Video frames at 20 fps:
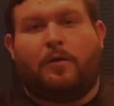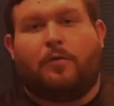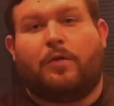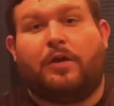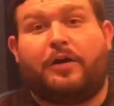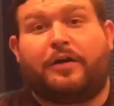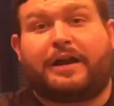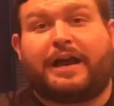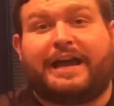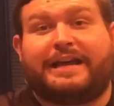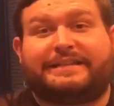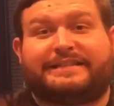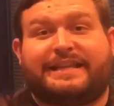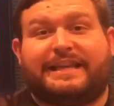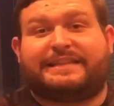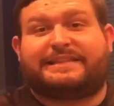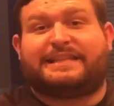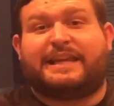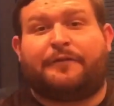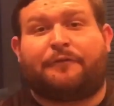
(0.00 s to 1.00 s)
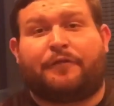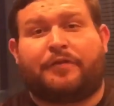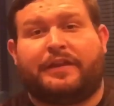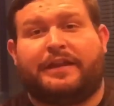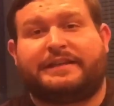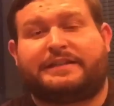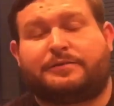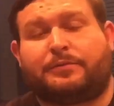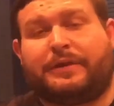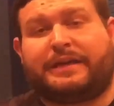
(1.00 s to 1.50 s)
Well guys, that's it for
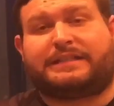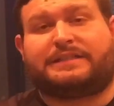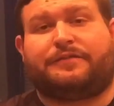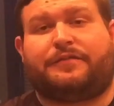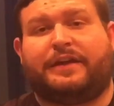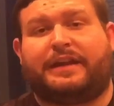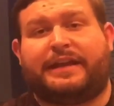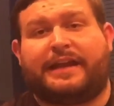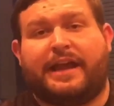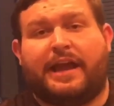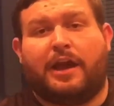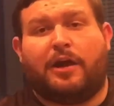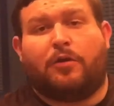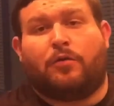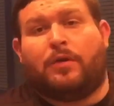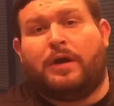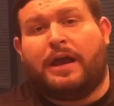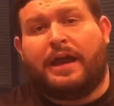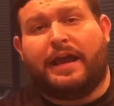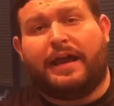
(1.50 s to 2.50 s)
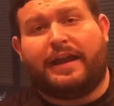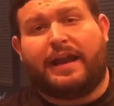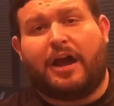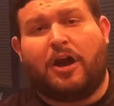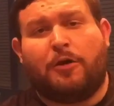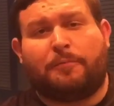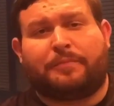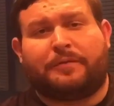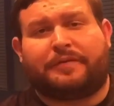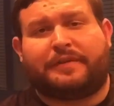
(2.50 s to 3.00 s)
this week's video, and I
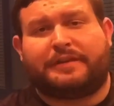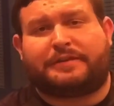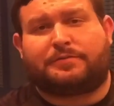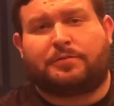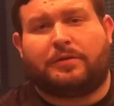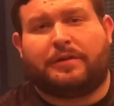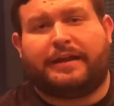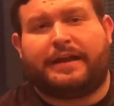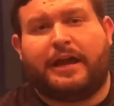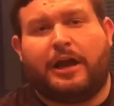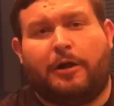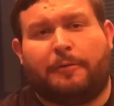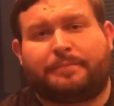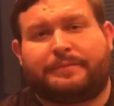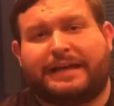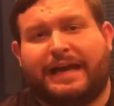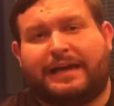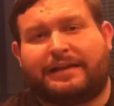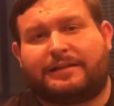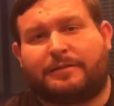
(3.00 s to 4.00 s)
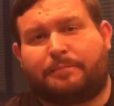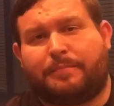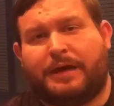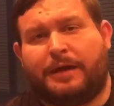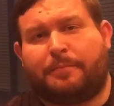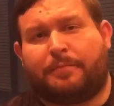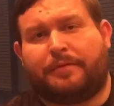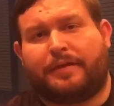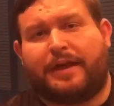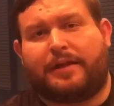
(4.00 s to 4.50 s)
hope that this really helped out the
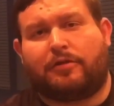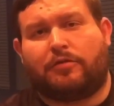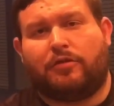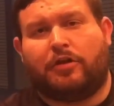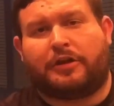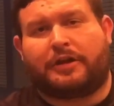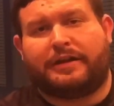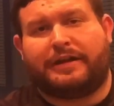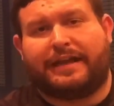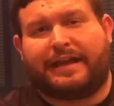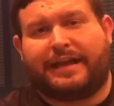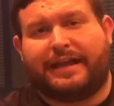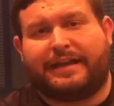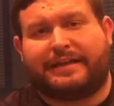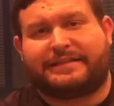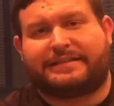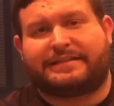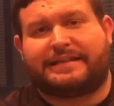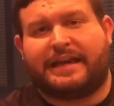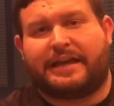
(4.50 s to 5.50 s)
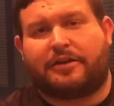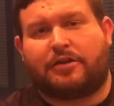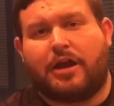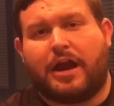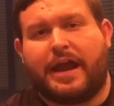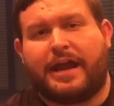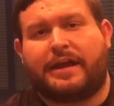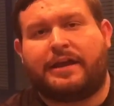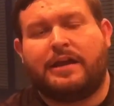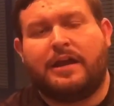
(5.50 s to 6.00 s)
people that are looking to get a
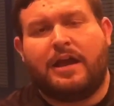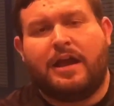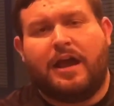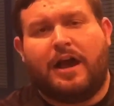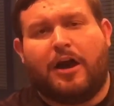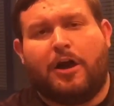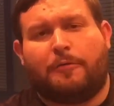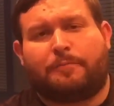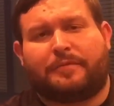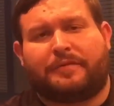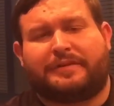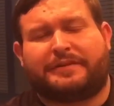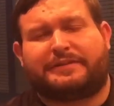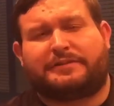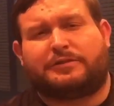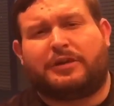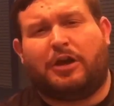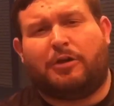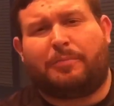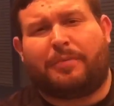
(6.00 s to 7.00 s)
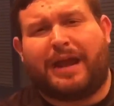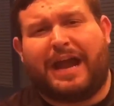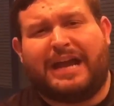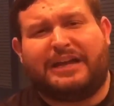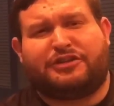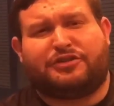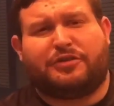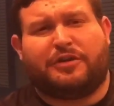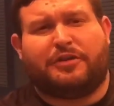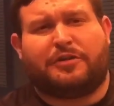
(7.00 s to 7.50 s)
stingray. I hope that this will help
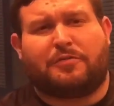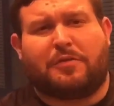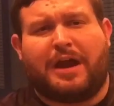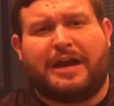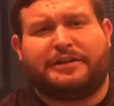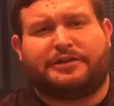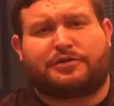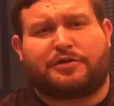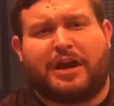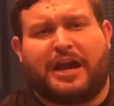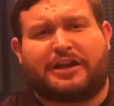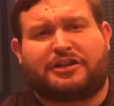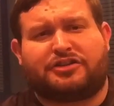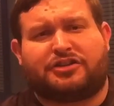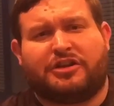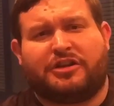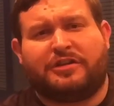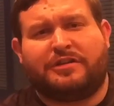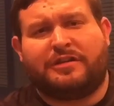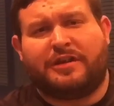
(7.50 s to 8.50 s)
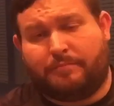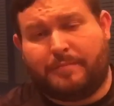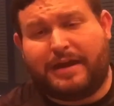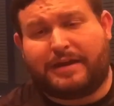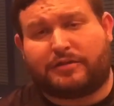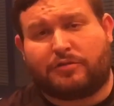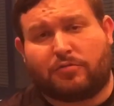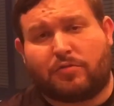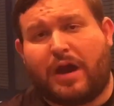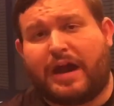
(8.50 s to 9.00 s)
guide you in the right direction,
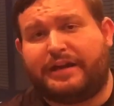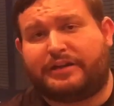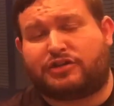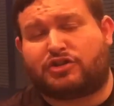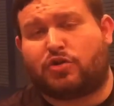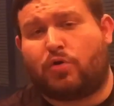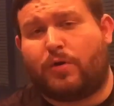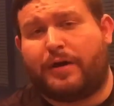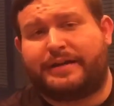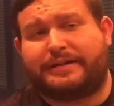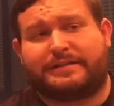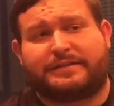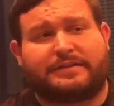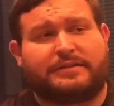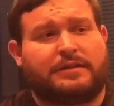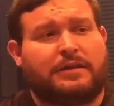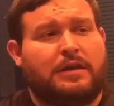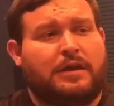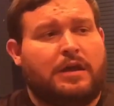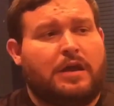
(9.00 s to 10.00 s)
make the right choice.